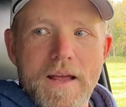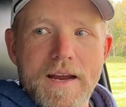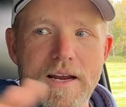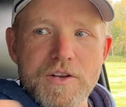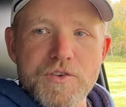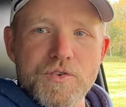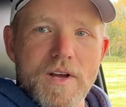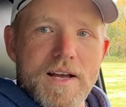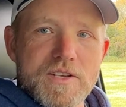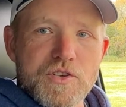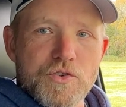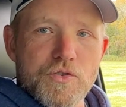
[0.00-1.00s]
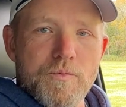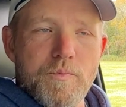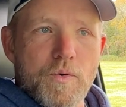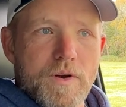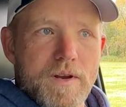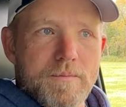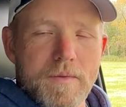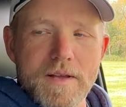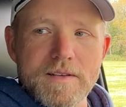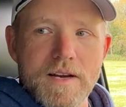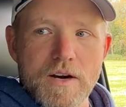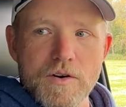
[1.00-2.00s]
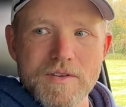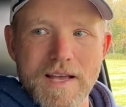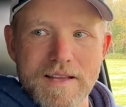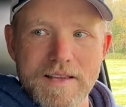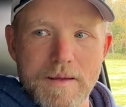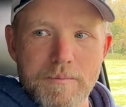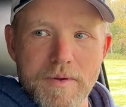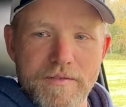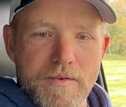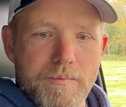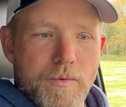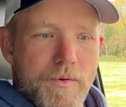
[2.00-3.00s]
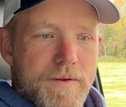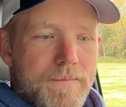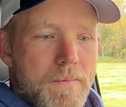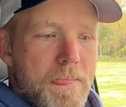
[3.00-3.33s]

and I try to point my tires at that pivot point.